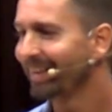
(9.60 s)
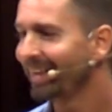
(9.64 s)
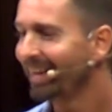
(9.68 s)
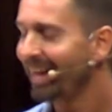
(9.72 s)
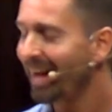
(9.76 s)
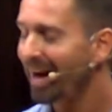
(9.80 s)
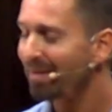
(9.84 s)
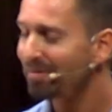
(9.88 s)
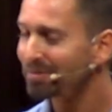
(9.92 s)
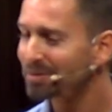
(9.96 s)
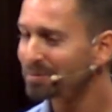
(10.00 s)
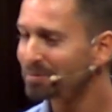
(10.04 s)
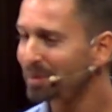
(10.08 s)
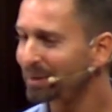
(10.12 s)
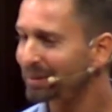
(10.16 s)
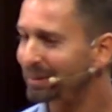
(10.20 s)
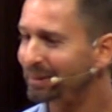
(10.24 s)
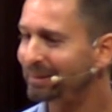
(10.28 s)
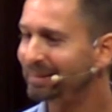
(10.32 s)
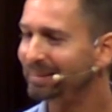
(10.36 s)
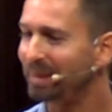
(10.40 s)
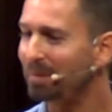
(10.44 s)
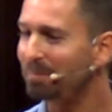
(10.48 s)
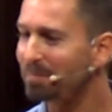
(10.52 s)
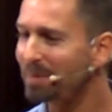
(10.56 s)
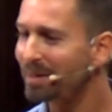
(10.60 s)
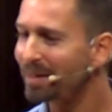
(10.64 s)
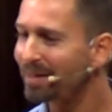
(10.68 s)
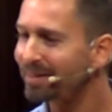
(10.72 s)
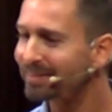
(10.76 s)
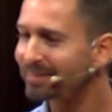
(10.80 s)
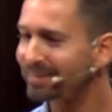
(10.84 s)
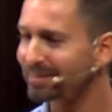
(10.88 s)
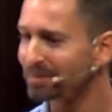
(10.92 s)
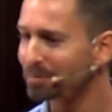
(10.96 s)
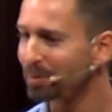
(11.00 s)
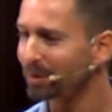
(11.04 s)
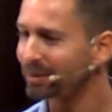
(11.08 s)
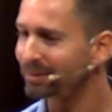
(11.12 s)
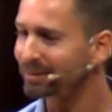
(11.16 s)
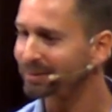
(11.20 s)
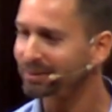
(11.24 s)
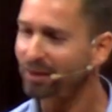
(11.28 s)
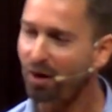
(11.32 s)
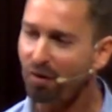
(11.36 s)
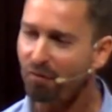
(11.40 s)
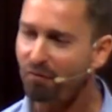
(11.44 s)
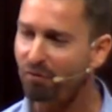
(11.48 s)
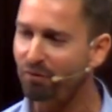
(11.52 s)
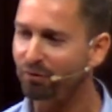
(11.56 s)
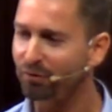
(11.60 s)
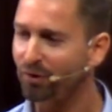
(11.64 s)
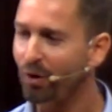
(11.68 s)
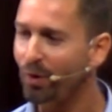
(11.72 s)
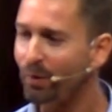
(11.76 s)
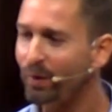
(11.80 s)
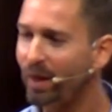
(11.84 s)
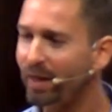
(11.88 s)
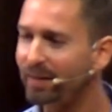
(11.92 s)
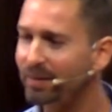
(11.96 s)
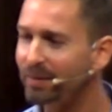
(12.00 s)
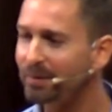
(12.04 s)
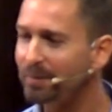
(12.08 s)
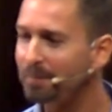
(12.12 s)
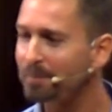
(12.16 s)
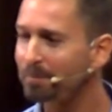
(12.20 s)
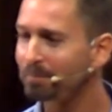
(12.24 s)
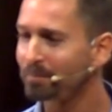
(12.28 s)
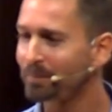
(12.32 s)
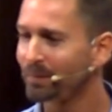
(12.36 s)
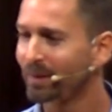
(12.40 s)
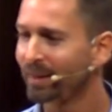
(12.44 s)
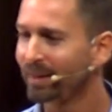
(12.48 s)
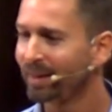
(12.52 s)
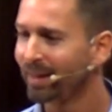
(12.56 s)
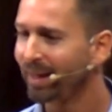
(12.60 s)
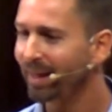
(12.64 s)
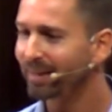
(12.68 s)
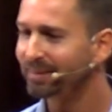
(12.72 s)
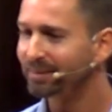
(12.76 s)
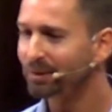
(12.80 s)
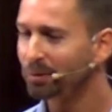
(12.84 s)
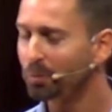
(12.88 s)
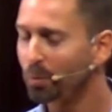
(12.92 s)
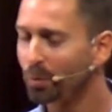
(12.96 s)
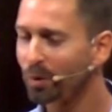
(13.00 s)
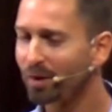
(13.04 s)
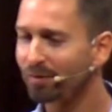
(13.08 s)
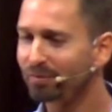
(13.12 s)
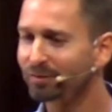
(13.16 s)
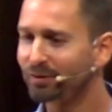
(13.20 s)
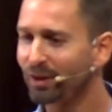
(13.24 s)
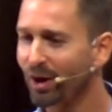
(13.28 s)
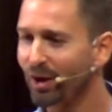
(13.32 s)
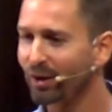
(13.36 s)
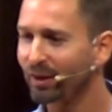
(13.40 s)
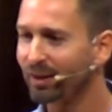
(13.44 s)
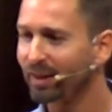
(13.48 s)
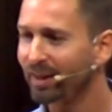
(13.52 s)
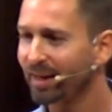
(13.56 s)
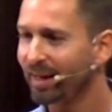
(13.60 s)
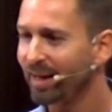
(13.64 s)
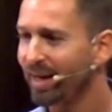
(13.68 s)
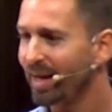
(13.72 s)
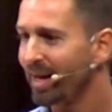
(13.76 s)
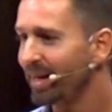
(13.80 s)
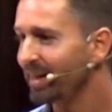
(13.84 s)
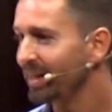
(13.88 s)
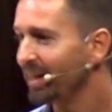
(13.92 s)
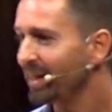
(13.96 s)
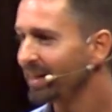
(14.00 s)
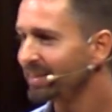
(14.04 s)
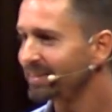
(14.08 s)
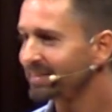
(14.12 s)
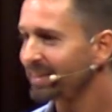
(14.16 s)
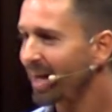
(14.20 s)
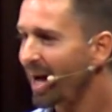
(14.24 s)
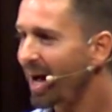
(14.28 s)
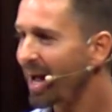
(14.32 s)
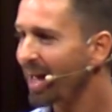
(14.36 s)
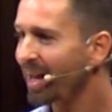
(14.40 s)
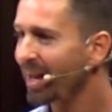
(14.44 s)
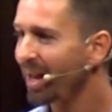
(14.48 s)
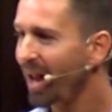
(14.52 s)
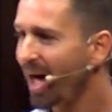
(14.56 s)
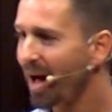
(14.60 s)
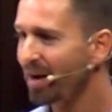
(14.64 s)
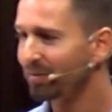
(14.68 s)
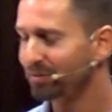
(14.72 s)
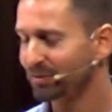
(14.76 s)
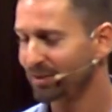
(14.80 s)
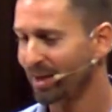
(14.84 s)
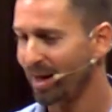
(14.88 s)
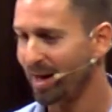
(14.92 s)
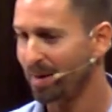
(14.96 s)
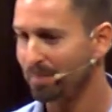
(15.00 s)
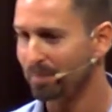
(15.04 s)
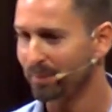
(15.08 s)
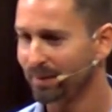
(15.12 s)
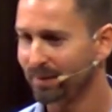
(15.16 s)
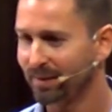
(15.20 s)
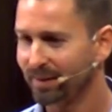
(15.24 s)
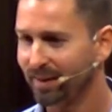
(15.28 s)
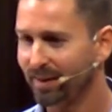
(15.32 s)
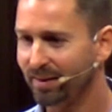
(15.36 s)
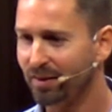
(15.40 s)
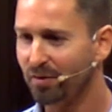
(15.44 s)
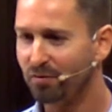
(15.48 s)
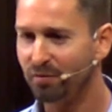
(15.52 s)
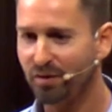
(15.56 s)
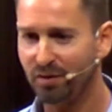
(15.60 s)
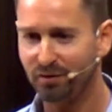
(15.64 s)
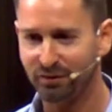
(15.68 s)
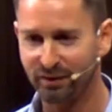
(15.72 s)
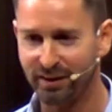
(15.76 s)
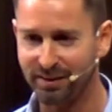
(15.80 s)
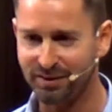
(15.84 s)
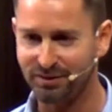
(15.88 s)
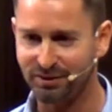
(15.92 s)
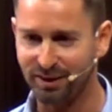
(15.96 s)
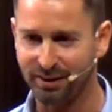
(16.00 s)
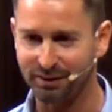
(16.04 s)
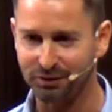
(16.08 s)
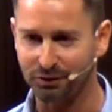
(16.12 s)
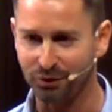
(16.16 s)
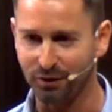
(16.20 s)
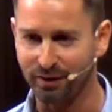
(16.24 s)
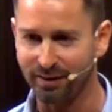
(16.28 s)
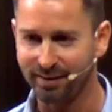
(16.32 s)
have as much stimulus, as much stuff thrown at you, as you would have done in an entire lifetime in the 15th century.